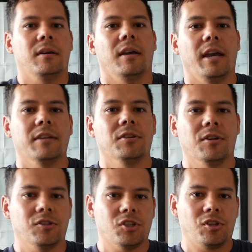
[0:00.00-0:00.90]
and, you
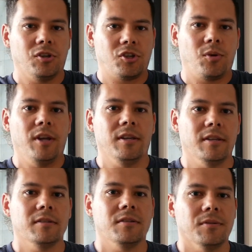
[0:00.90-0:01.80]
know, just go straight
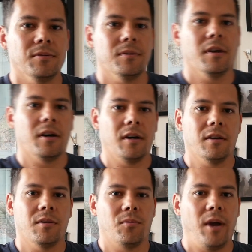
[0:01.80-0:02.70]
into
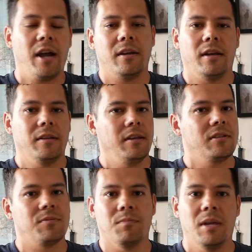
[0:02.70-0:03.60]
the rack, and
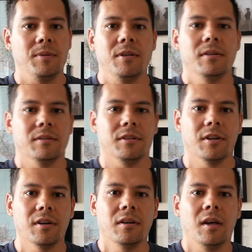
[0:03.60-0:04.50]
that's maybe, you
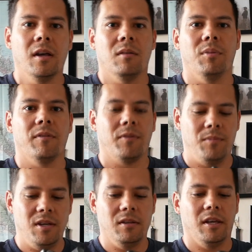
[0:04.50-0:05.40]
know, but for
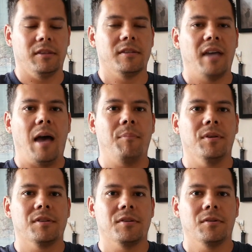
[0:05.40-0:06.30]
me, like, the tap
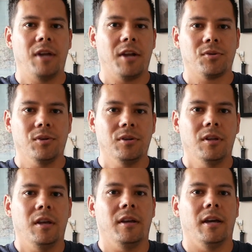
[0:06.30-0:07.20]
is so natural,
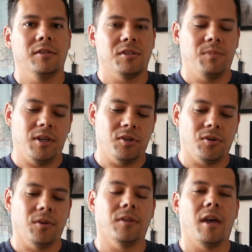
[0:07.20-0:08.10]
and just making
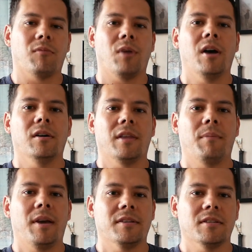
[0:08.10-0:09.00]
sure that
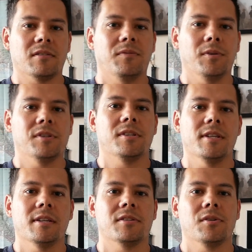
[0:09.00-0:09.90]
that magazine is fully
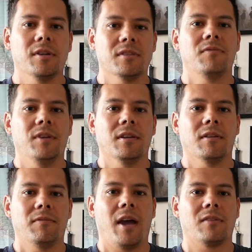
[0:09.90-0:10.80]
seated, so it is
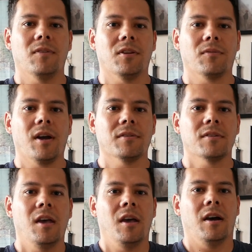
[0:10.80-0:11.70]
feeding
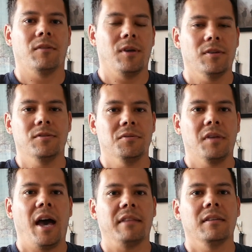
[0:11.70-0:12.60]
rounds. I'd rather do
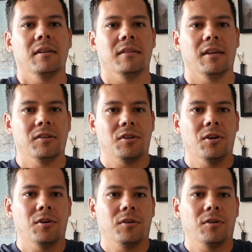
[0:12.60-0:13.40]
that than to go